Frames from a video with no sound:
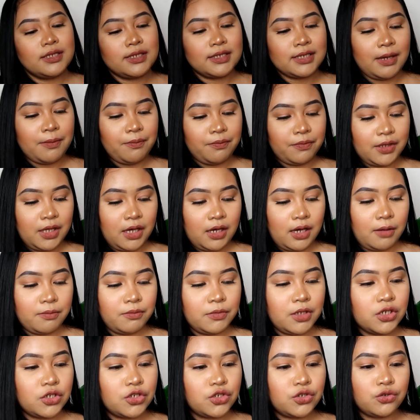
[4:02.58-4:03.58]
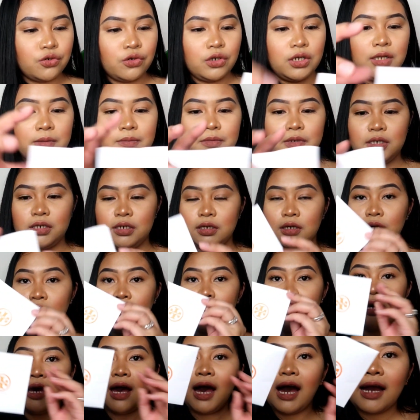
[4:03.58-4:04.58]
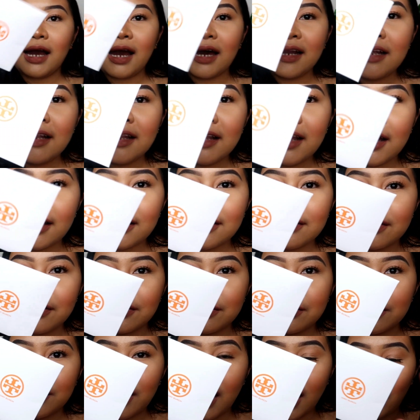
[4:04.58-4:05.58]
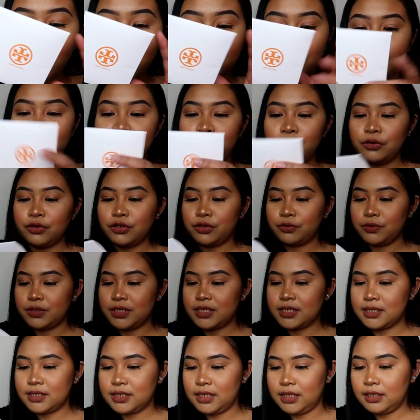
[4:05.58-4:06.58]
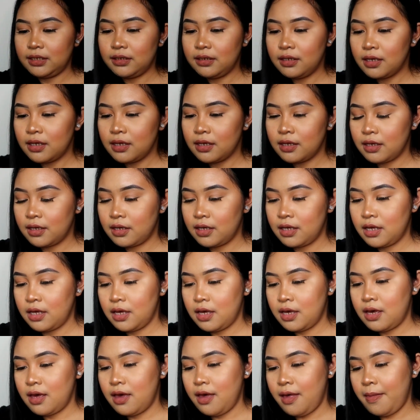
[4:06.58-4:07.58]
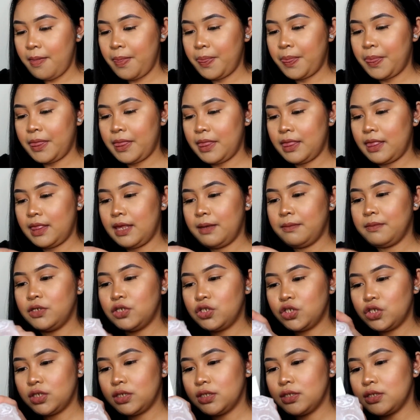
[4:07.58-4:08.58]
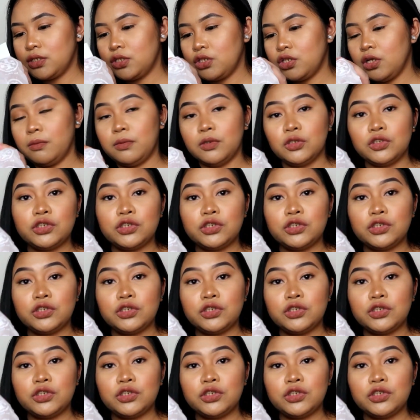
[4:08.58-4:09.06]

something, I'm not sure. Let me kind of like how they put the receipt. Let me just double